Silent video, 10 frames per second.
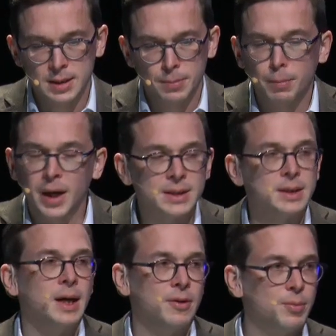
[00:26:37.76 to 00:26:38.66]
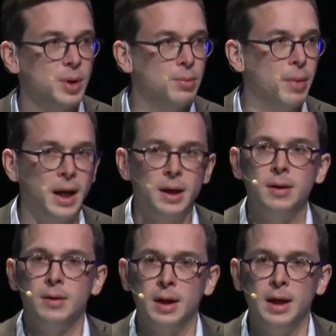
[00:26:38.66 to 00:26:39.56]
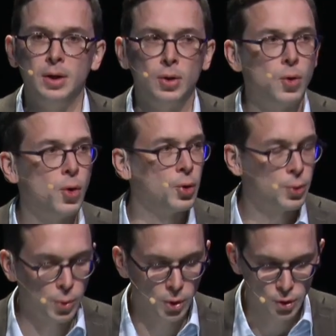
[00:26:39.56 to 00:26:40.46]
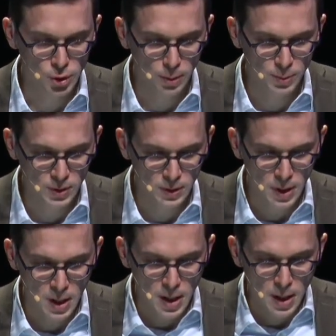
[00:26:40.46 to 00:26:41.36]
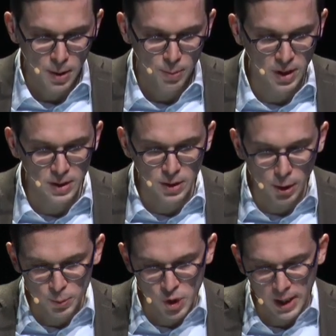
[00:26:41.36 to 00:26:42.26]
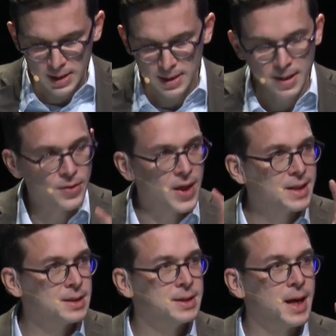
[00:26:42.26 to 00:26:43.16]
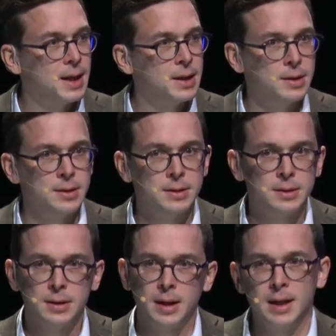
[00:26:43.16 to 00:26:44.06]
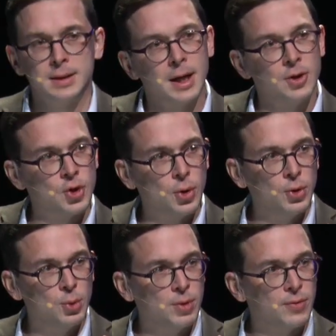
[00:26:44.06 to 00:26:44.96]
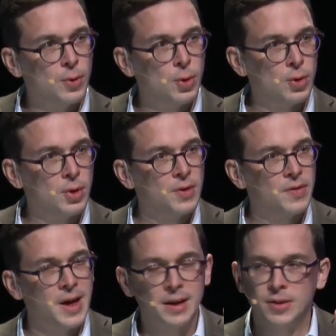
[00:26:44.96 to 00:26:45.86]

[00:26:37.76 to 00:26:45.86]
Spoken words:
must have been made in court workshops, because objects that delicate, as I showed you before, that